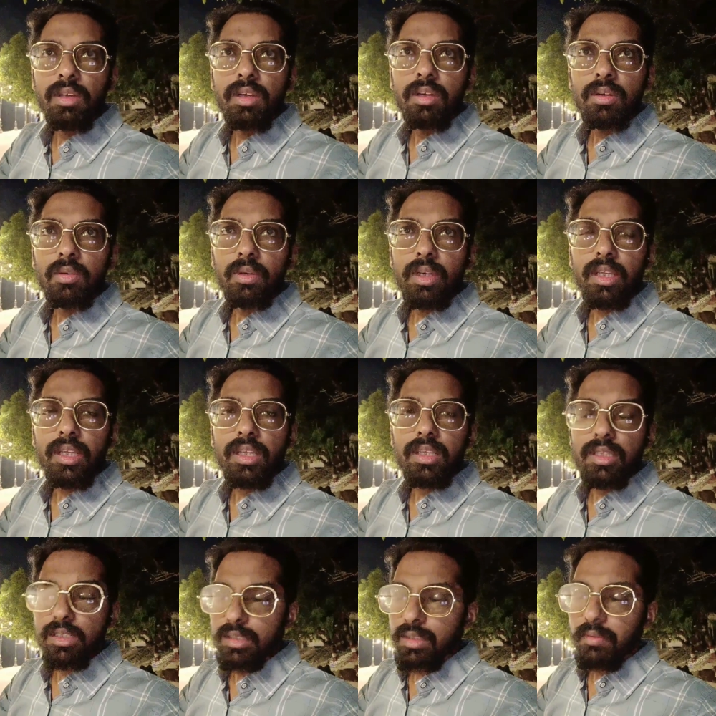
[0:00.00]
today
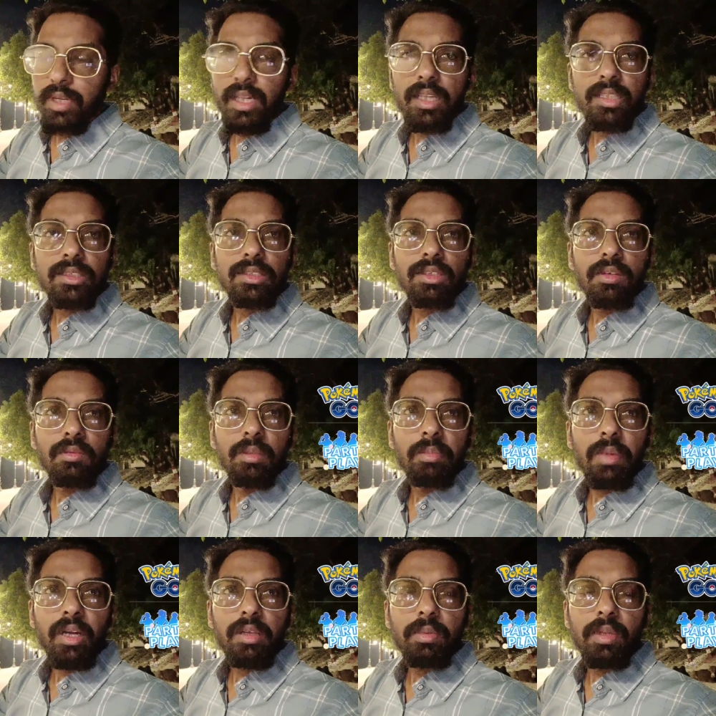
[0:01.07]
is the very last day of the
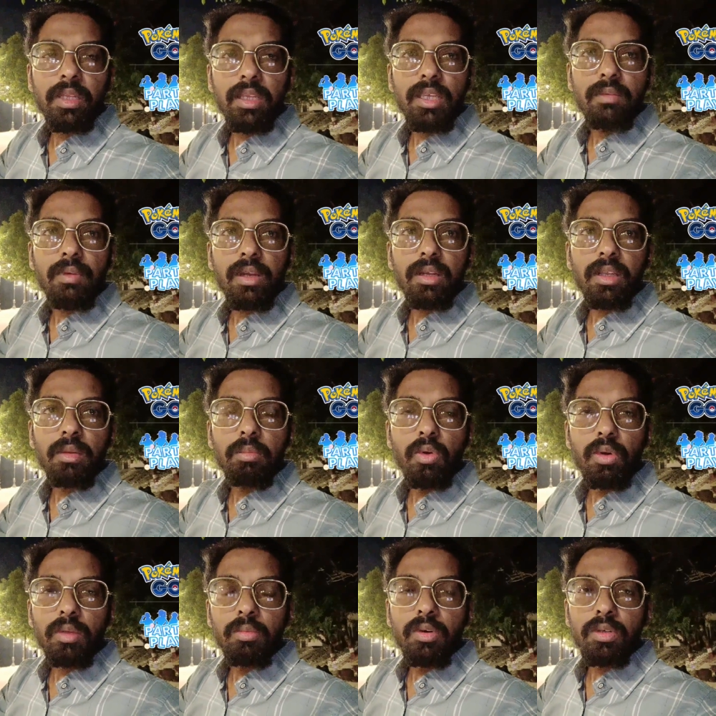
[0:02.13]
party play event in
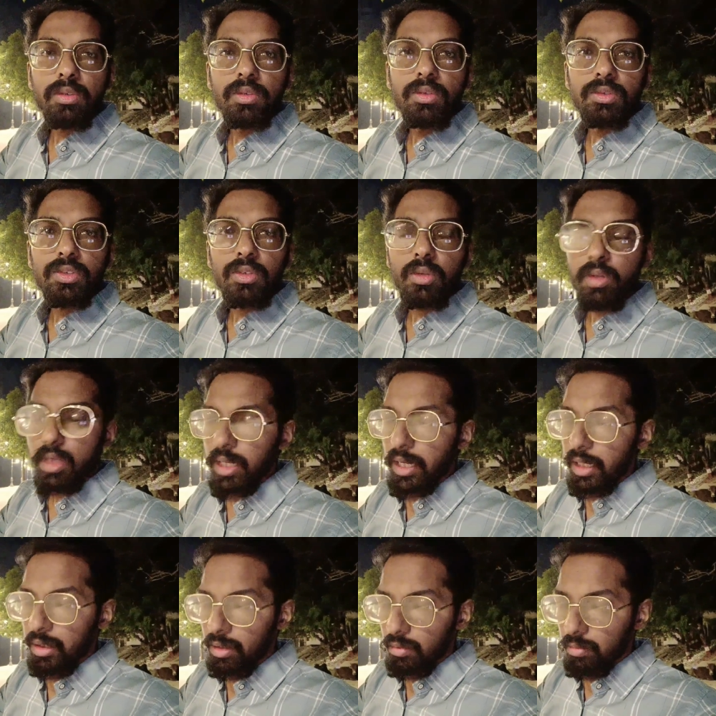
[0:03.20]
Pokémon Go. So quickly
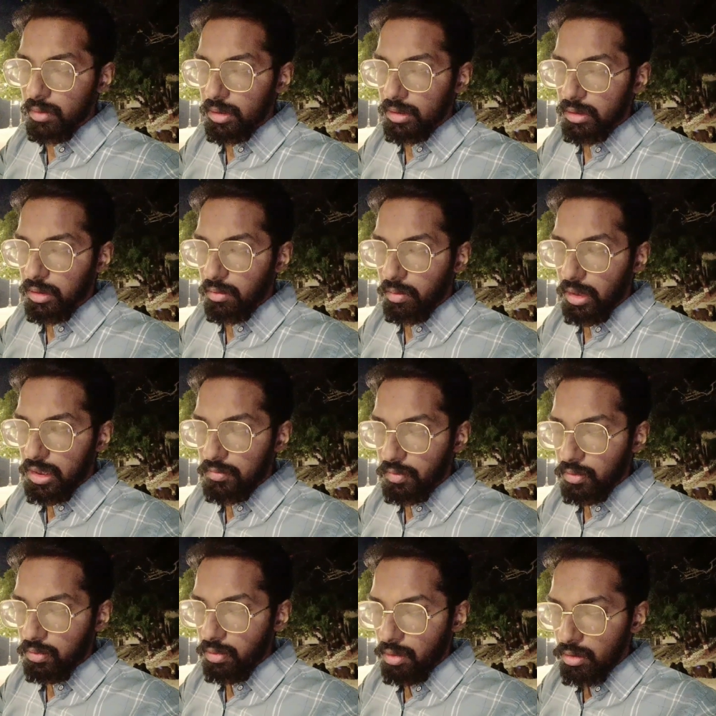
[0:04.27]
heading towards the today's
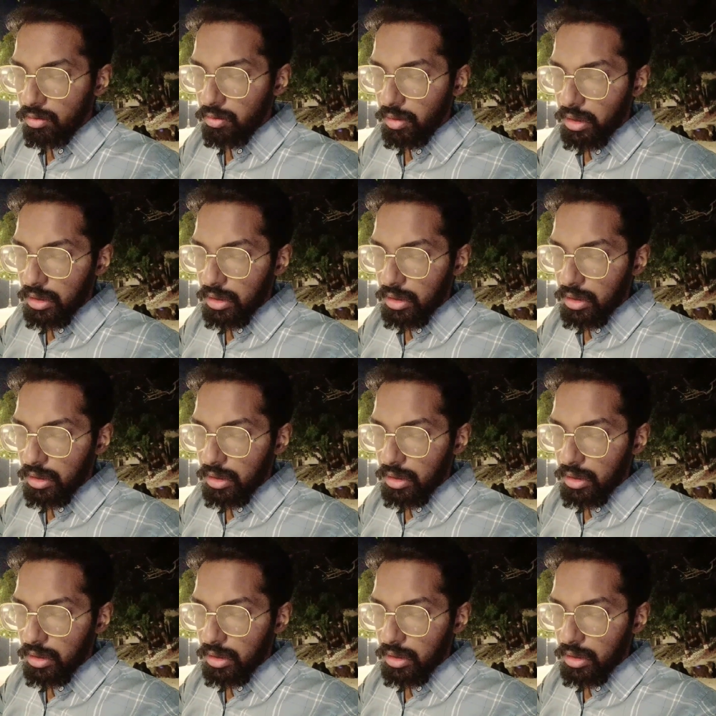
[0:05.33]
view, you can